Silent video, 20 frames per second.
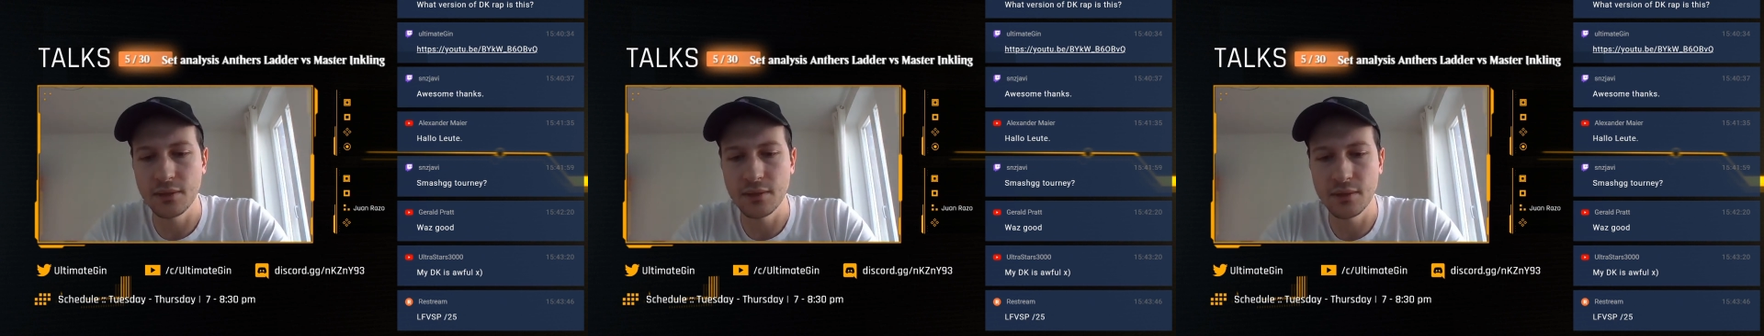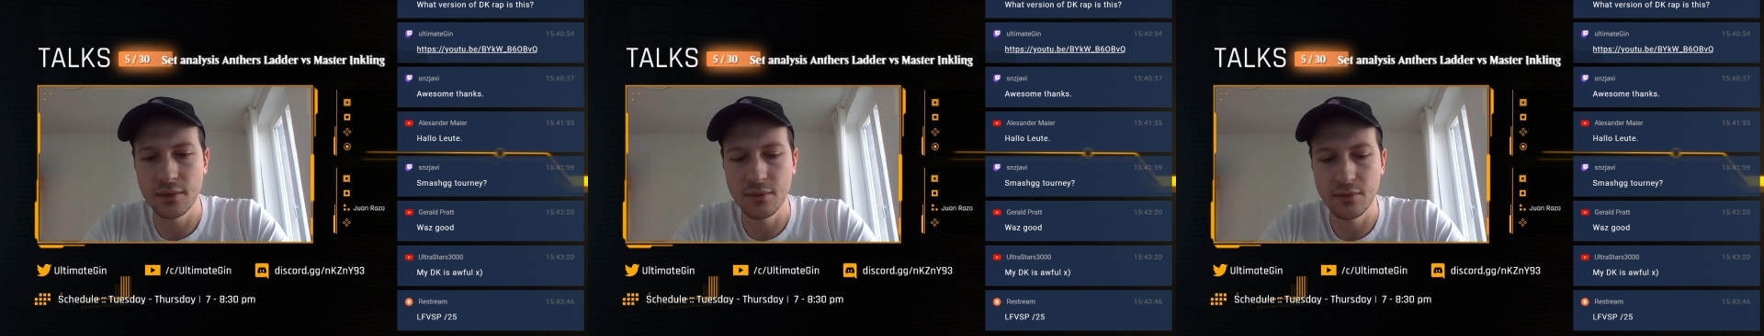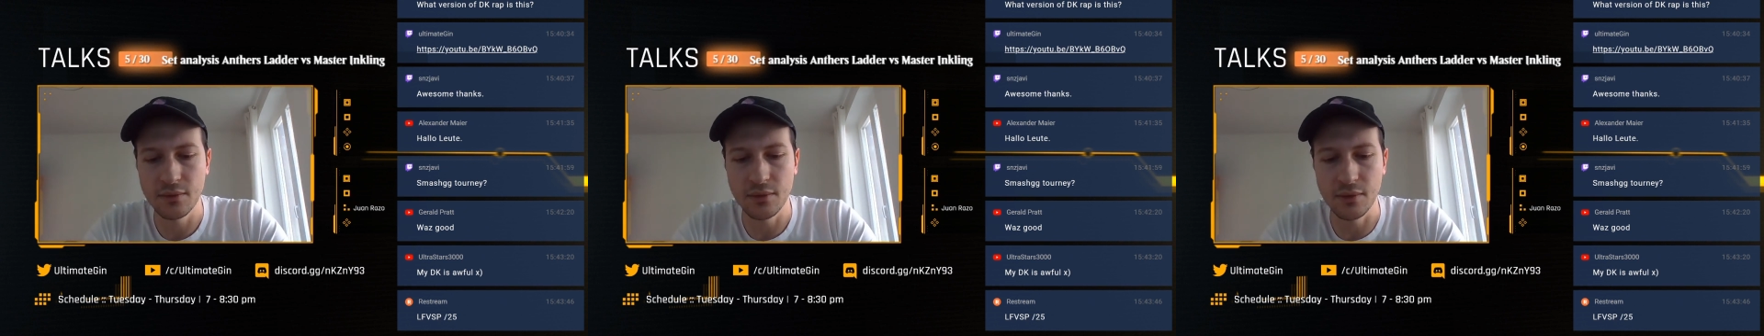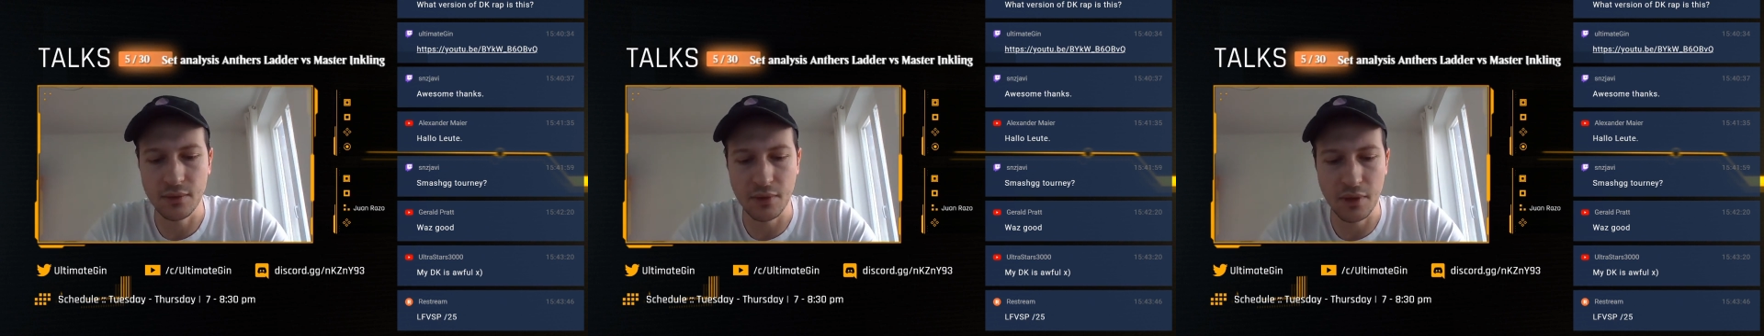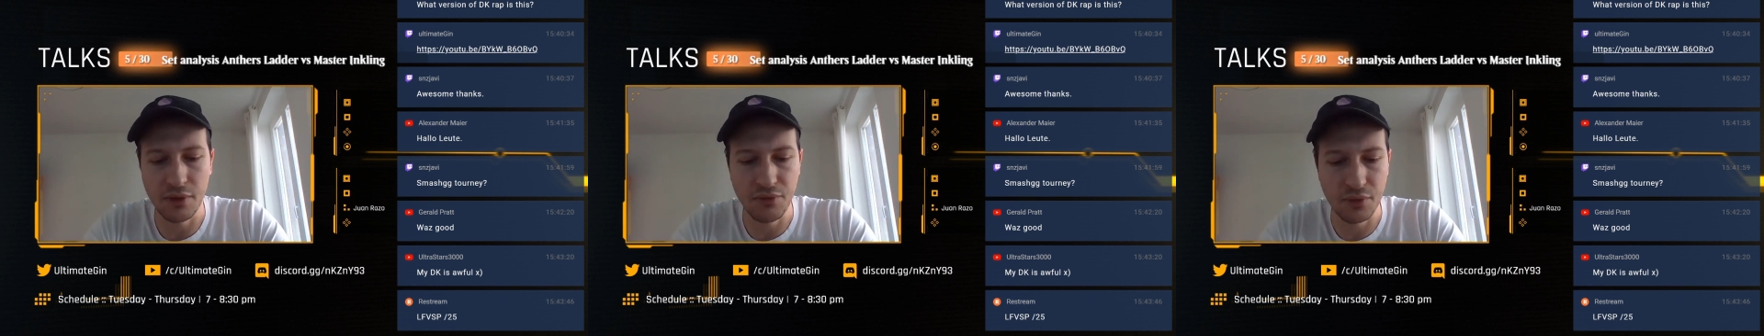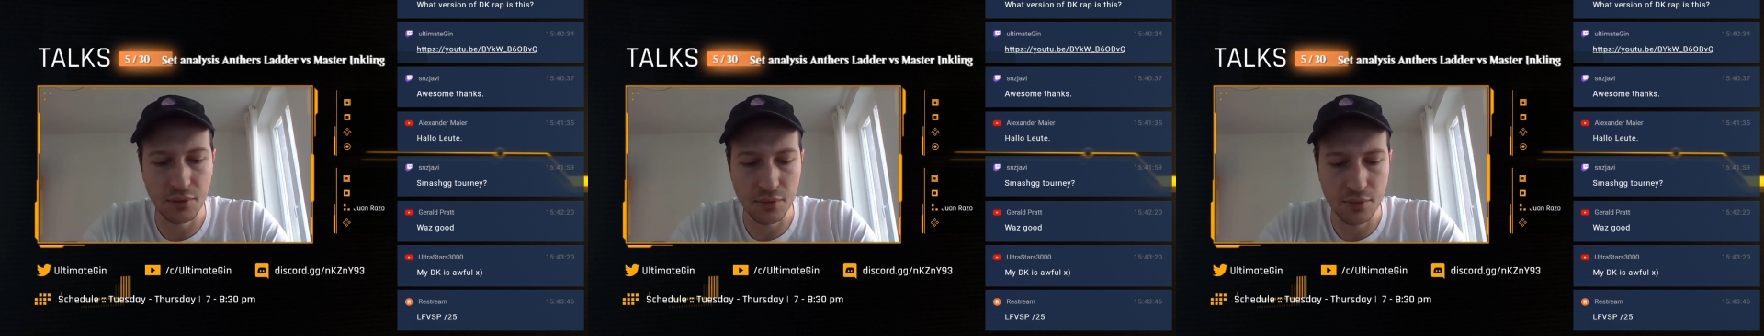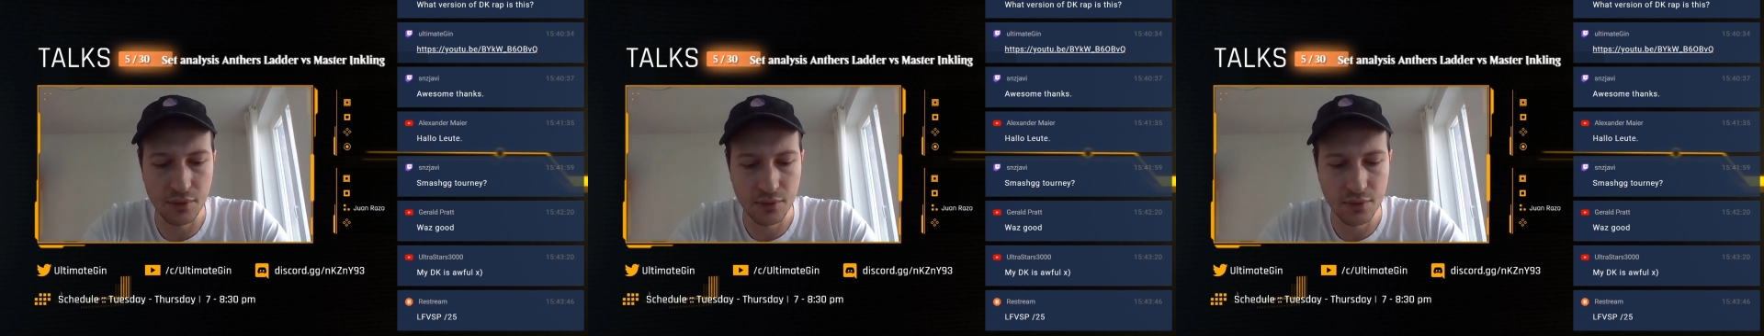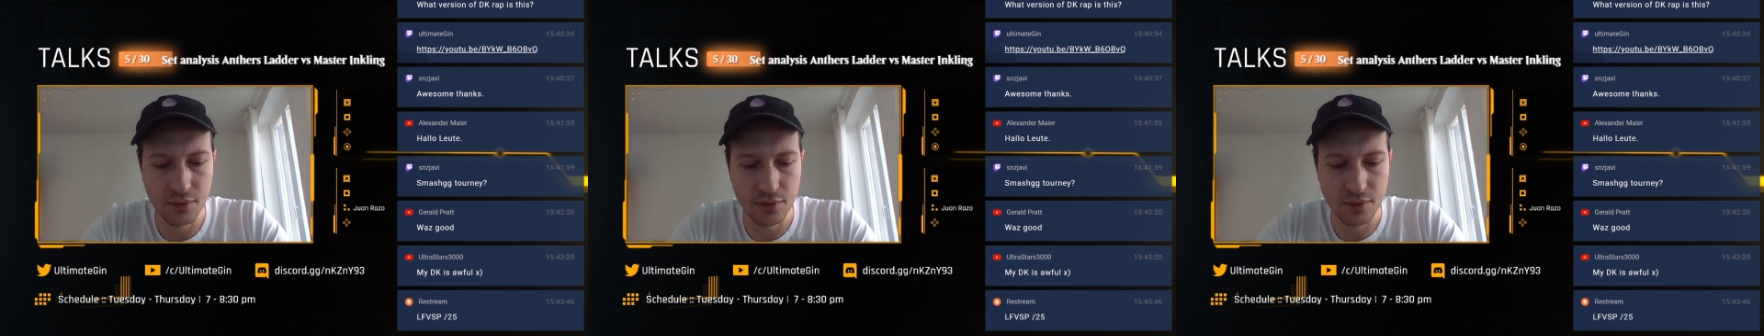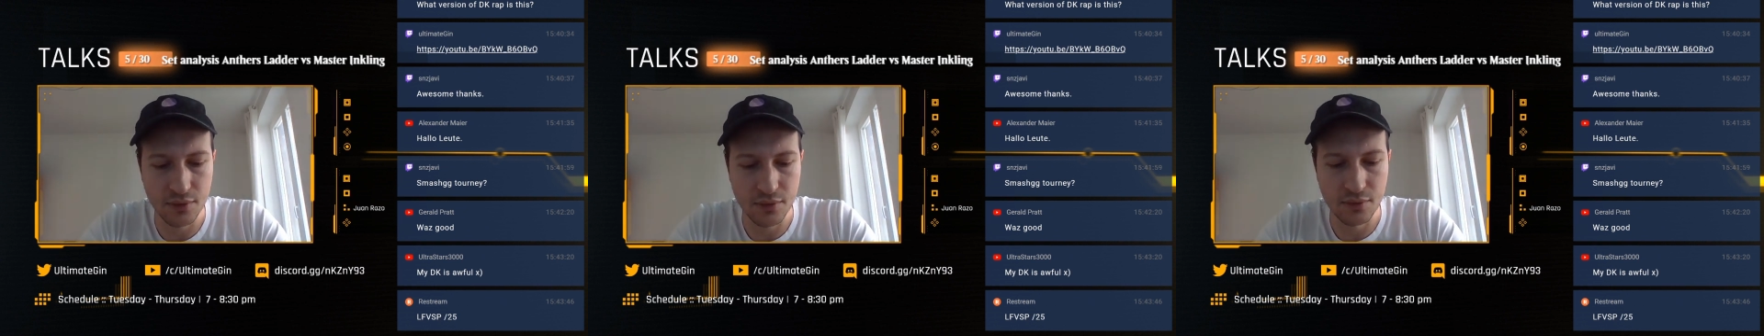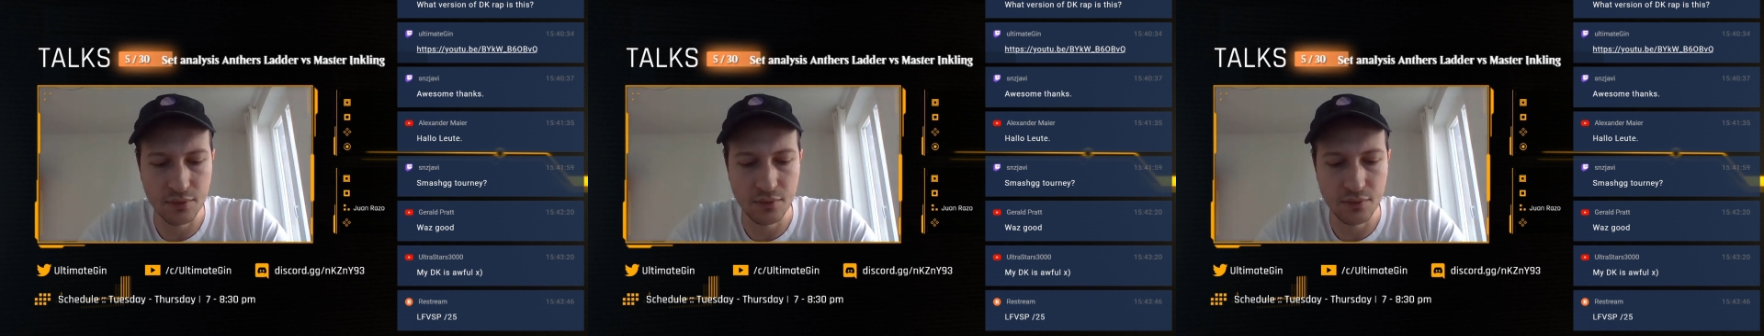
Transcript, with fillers: everyone knows